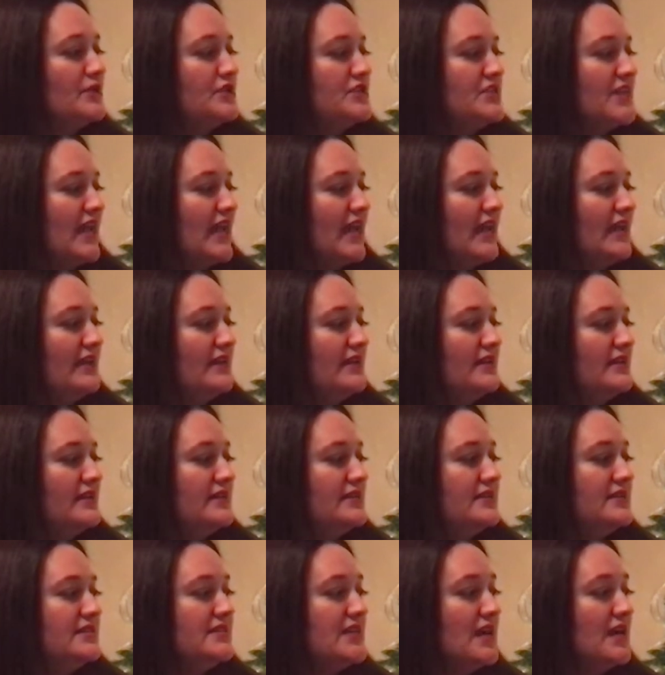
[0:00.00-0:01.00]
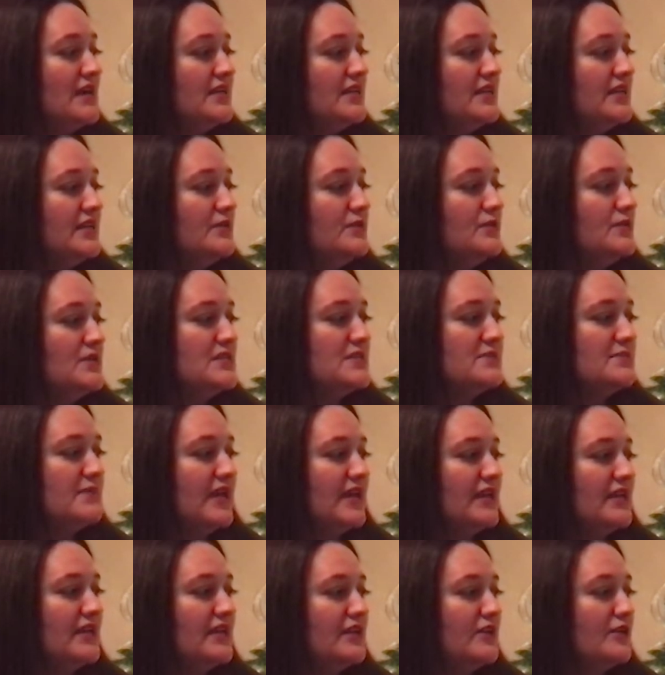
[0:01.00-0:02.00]
day, Duncan was
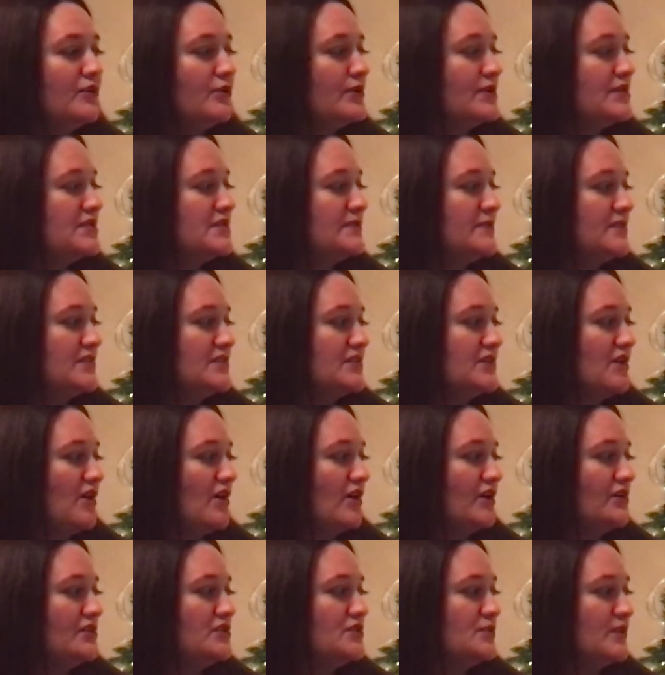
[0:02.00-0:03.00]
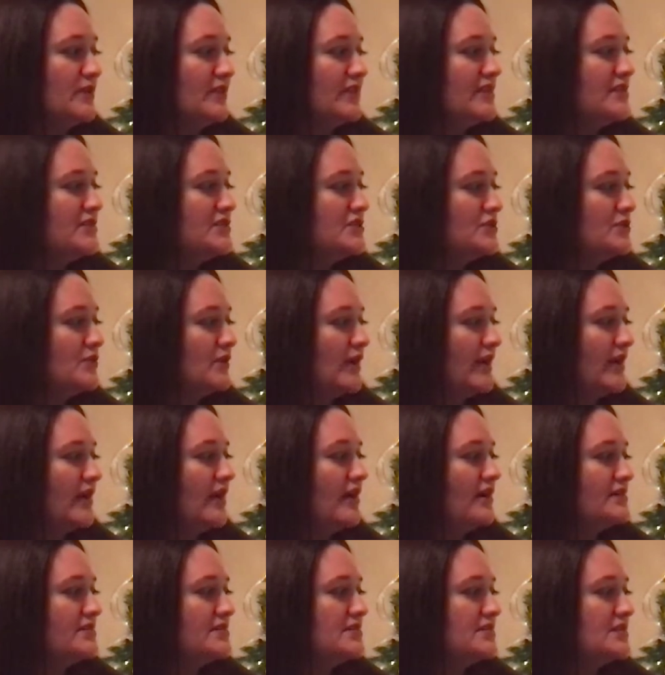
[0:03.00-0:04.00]
making Christmas cards with his
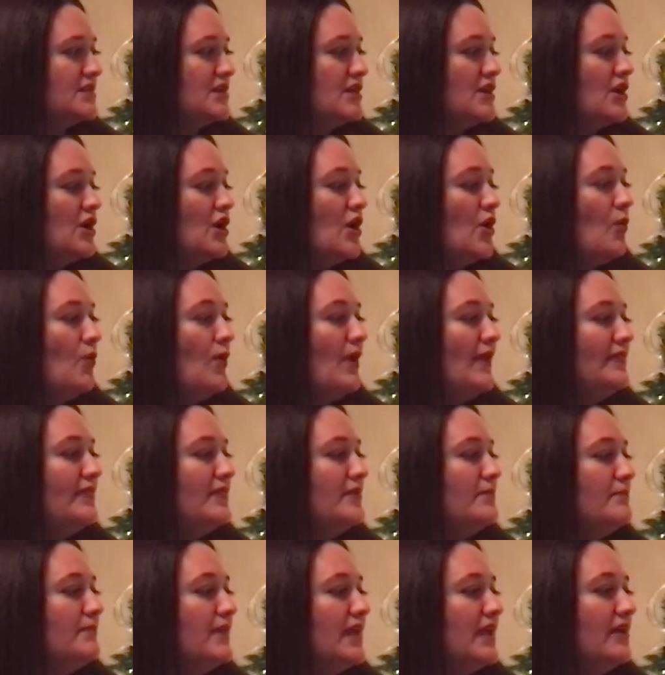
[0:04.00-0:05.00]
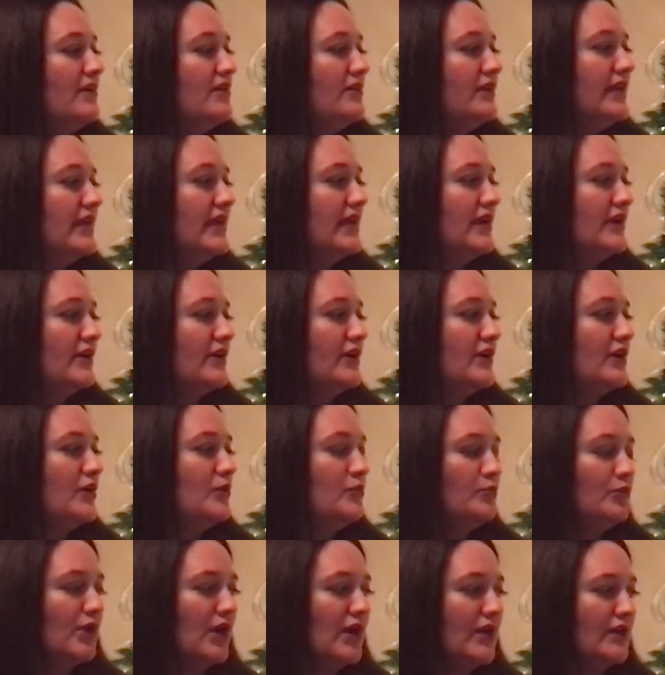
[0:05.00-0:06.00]
crayons when the mail carrier
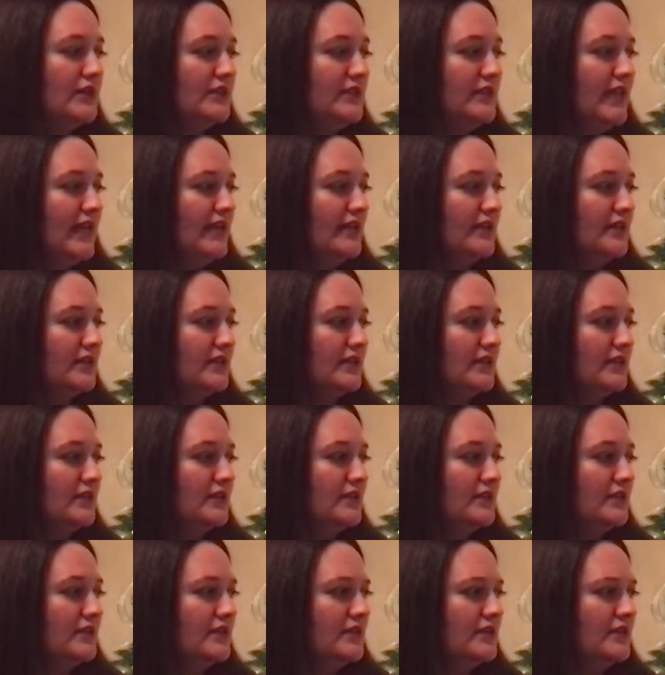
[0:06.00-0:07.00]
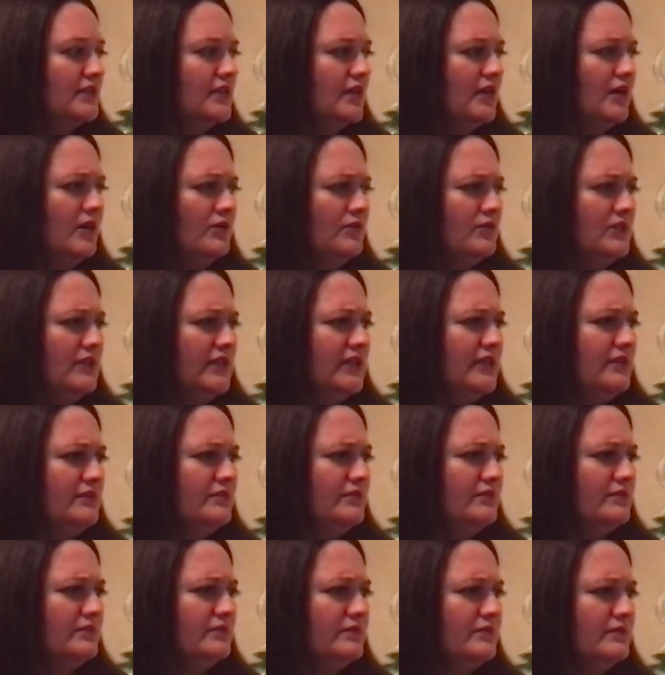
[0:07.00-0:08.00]
brought a letter. Only
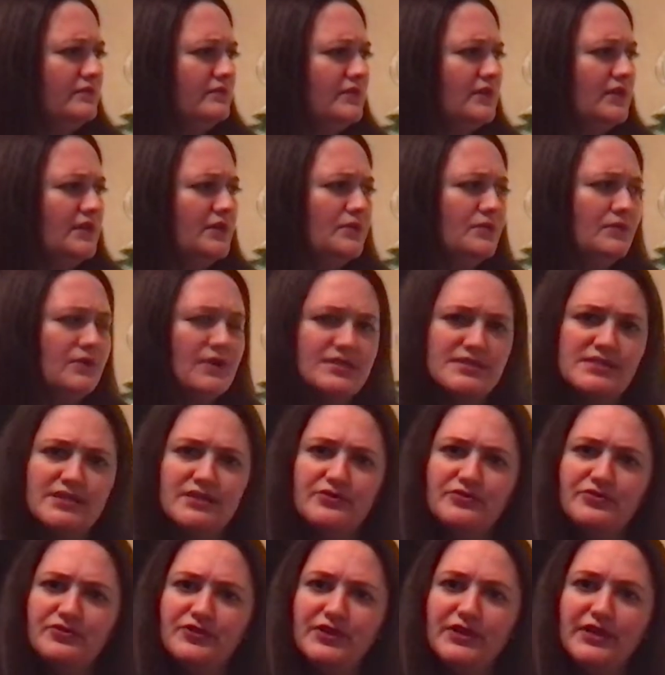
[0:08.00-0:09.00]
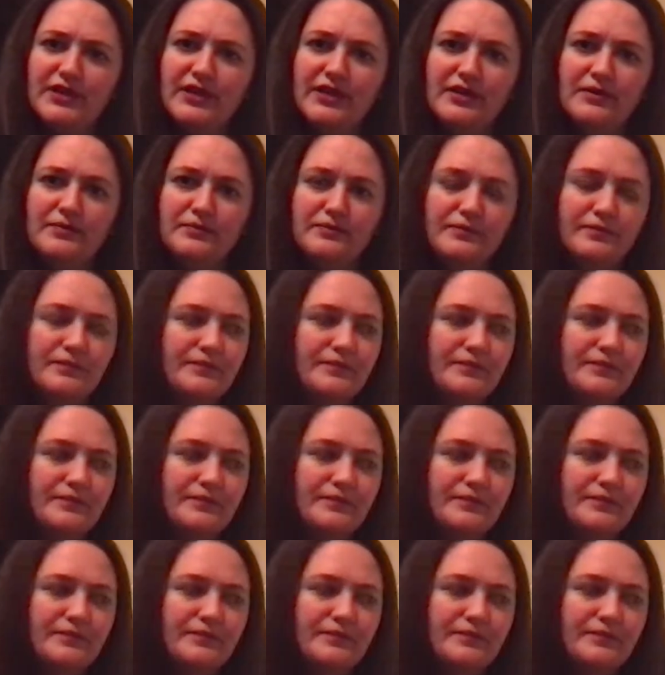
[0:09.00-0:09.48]
it wasn't for him.